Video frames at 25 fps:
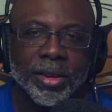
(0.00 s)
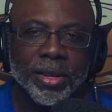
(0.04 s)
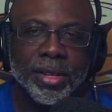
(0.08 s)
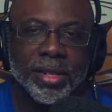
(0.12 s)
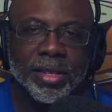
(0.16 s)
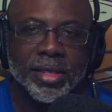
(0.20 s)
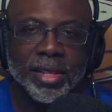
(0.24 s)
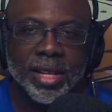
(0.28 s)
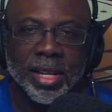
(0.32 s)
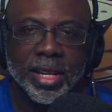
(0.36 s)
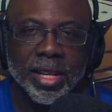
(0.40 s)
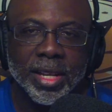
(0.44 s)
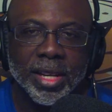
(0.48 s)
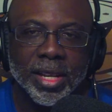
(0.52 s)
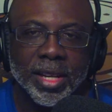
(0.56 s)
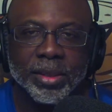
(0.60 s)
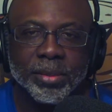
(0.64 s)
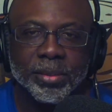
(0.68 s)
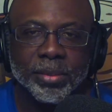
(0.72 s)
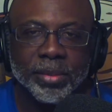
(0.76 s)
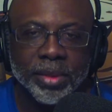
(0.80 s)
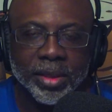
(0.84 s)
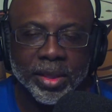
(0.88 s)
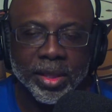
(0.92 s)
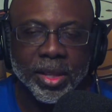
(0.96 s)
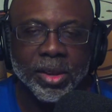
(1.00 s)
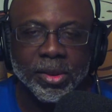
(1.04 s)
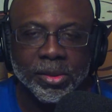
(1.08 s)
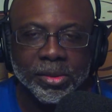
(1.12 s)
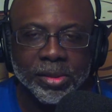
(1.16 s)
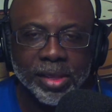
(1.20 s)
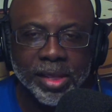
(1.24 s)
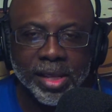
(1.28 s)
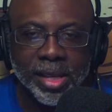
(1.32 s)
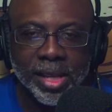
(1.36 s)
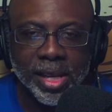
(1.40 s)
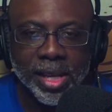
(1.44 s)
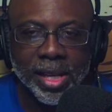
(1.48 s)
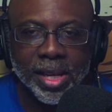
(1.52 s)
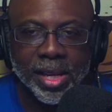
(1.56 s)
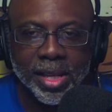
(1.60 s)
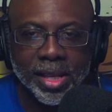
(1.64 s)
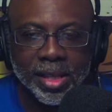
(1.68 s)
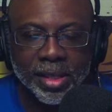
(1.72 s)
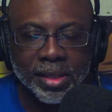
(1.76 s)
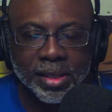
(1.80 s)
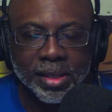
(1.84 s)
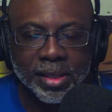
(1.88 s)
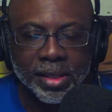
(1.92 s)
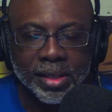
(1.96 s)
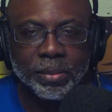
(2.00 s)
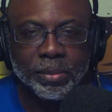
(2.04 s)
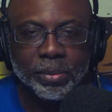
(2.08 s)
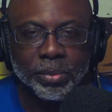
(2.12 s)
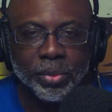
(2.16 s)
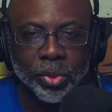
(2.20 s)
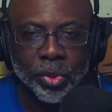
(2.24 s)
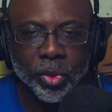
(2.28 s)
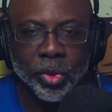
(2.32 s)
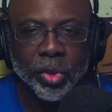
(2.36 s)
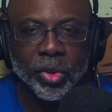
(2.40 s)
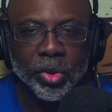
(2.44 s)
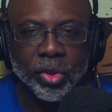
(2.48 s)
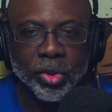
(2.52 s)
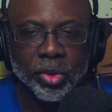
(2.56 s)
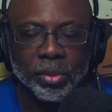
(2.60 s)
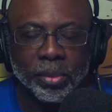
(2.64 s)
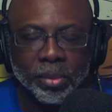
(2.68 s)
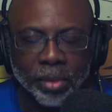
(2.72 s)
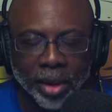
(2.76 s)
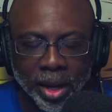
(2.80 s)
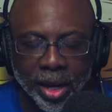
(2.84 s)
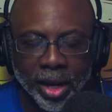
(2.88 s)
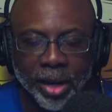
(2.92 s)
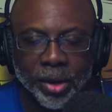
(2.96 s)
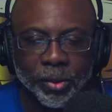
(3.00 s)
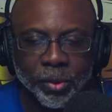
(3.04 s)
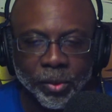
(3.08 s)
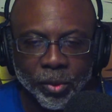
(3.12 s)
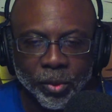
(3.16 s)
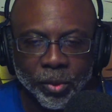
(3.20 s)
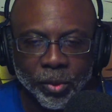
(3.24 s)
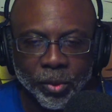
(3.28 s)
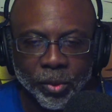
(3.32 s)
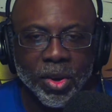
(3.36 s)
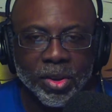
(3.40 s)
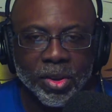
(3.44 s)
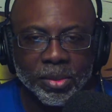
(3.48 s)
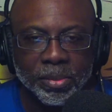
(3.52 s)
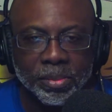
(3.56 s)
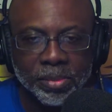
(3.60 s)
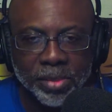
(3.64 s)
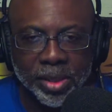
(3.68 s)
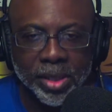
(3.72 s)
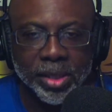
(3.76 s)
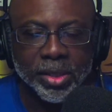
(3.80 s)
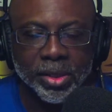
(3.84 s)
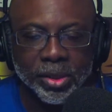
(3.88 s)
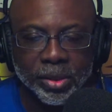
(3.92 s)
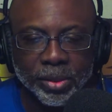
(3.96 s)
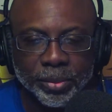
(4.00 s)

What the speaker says: tell them those idiots pulled a wrong missile.